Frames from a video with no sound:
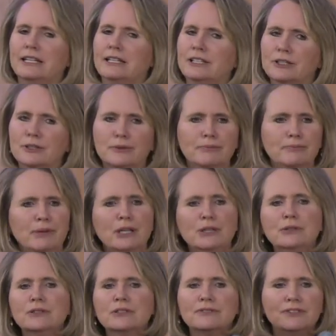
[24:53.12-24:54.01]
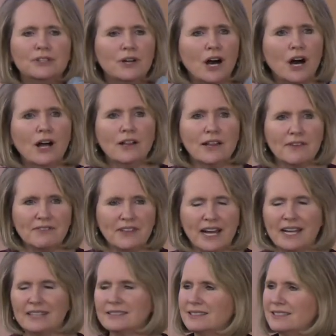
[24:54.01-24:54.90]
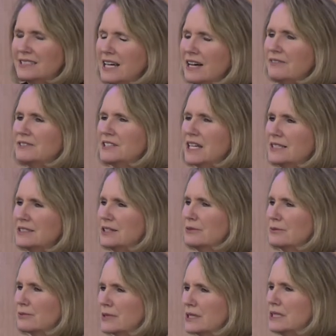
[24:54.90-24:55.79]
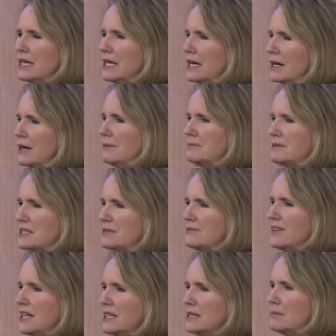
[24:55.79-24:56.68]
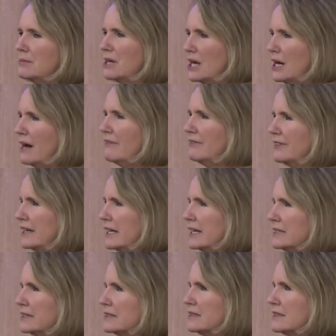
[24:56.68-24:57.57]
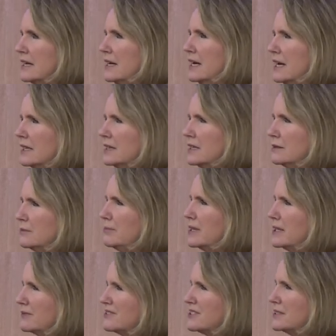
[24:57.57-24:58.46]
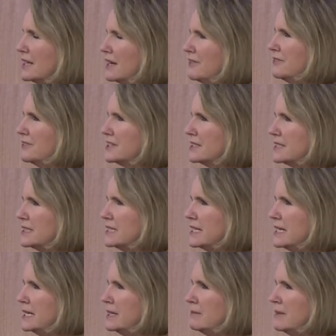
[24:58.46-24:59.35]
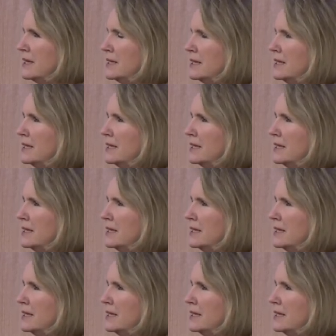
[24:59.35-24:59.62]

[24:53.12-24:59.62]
you're beautiful, all of that stuff doesn't really help develop confidence, a little bit of self esteem,